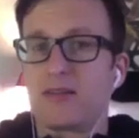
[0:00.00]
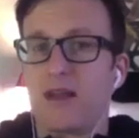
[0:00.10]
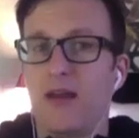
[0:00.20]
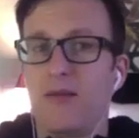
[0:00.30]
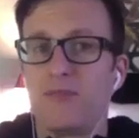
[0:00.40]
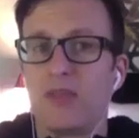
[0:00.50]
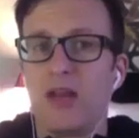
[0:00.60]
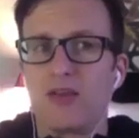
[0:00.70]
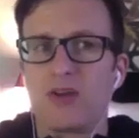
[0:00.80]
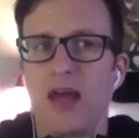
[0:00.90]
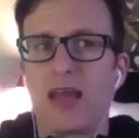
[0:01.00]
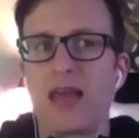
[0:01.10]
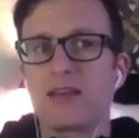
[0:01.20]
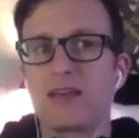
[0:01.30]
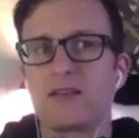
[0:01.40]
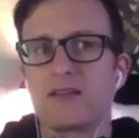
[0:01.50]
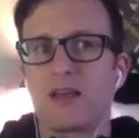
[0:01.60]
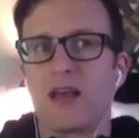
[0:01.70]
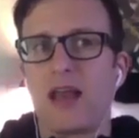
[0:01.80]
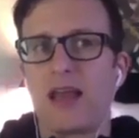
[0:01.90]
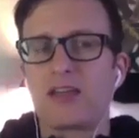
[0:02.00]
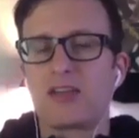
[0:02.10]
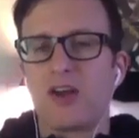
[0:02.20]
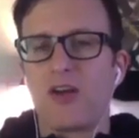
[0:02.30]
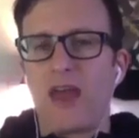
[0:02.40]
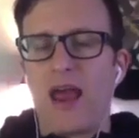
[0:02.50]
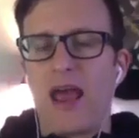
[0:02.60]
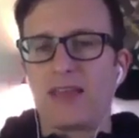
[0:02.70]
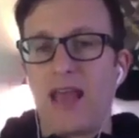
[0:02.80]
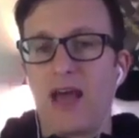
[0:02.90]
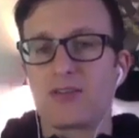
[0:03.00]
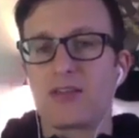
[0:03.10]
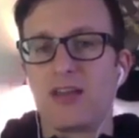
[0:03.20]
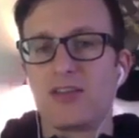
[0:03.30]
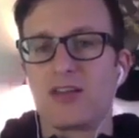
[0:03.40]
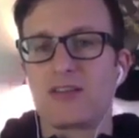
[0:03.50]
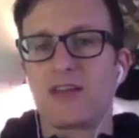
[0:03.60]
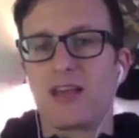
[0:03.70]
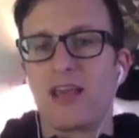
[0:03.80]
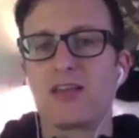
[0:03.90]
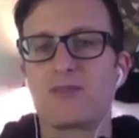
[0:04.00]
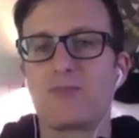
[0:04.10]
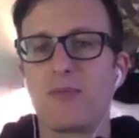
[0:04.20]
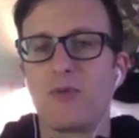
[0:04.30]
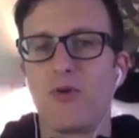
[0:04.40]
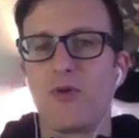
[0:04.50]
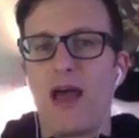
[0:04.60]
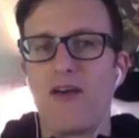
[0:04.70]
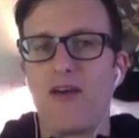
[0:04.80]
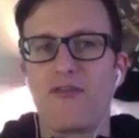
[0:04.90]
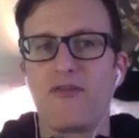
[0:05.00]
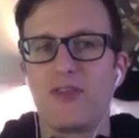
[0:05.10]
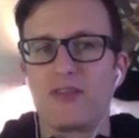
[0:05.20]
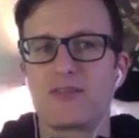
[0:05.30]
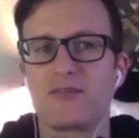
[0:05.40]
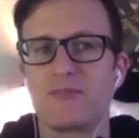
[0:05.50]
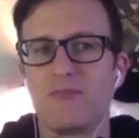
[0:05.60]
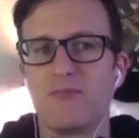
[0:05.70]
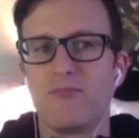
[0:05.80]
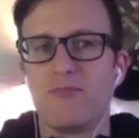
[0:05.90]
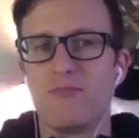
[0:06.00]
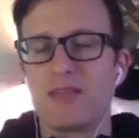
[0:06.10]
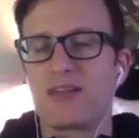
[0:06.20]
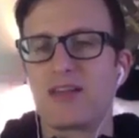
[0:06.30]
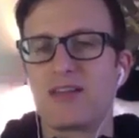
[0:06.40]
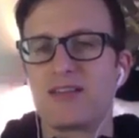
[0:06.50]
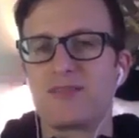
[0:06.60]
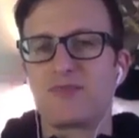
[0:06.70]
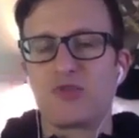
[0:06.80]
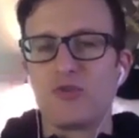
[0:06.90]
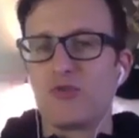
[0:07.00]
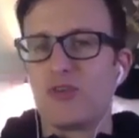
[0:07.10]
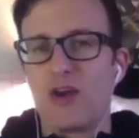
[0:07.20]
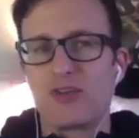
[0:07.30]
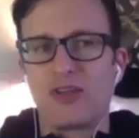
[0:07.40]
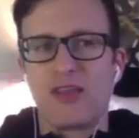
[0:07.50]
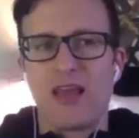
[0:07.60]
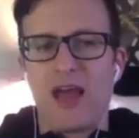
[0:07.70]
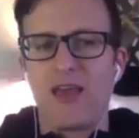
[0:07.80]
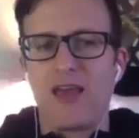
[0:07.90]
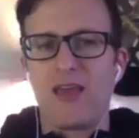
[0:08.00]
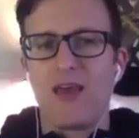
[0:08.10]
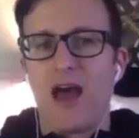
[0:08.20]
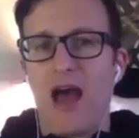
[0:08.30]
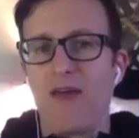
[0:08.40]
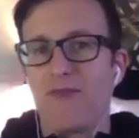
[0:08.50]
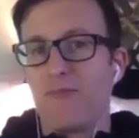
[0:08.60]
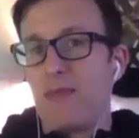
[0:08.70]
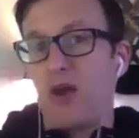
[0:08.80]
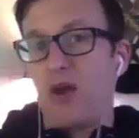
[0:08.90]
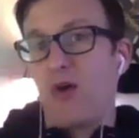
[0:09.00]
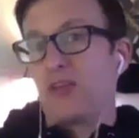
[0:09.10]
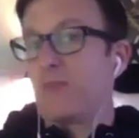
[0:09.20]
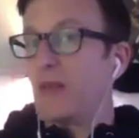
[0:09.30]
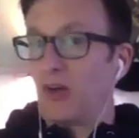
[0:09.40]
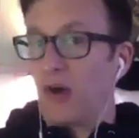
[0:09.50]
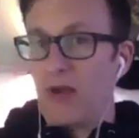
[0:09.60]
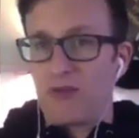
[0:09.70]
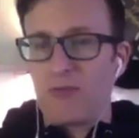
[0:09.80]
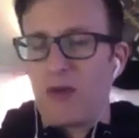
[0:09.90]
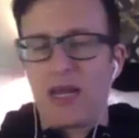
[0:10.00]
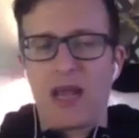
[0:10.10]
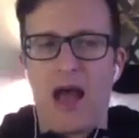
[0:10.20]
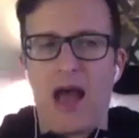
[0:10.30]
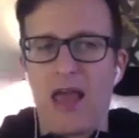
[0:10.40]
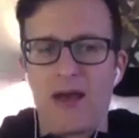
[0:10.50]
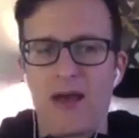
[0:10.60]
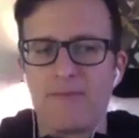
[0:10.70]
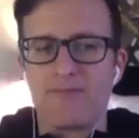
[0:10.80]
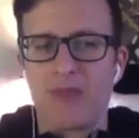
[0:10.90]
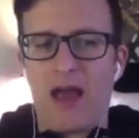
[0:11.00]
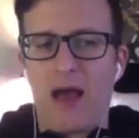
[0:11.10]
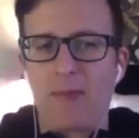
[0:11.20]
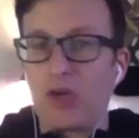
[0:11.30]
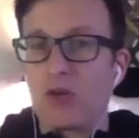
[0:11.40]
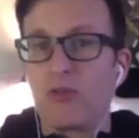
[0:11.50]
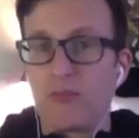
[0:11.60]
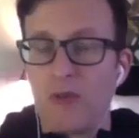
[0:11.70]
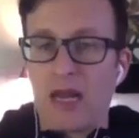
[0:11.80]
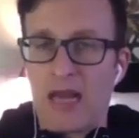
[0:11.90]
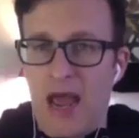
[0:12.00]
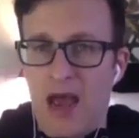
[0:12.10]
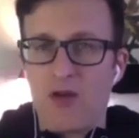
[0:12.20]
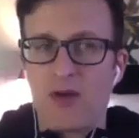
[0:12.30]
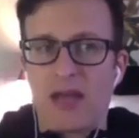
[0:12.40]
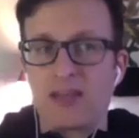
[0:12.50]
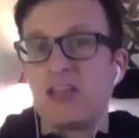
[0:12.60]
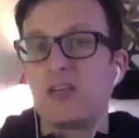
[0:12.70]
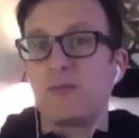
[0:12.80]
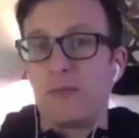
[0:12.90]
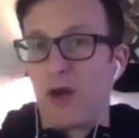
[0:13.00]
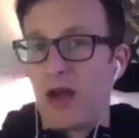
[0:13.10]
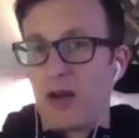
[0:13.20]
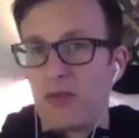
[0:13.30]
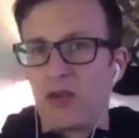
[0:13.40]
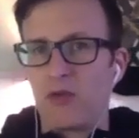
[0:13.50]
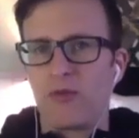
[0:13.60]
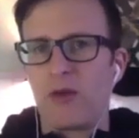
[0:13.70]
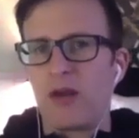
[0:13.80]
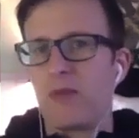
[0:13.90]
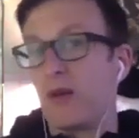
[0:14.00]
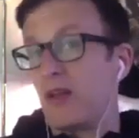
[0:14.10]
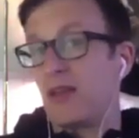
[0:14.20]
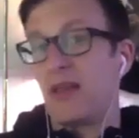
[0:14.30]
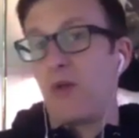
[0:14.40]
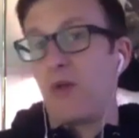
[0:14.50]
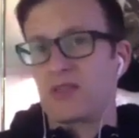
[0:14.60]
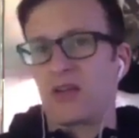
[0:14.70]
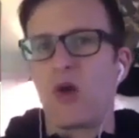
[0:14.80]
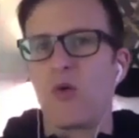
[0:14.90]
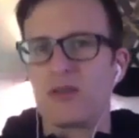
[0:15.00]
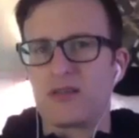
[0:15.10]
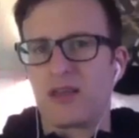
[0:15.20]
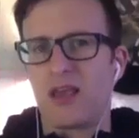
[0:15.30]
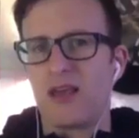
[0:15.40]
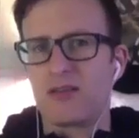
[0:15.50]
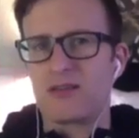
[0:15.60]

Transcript: so I like to share that at the outset, just in case people have this misconstrued notion that I've maybe always been great with money. I'm good with money now, and I teach people how to be good with money, but that wasn't always the case.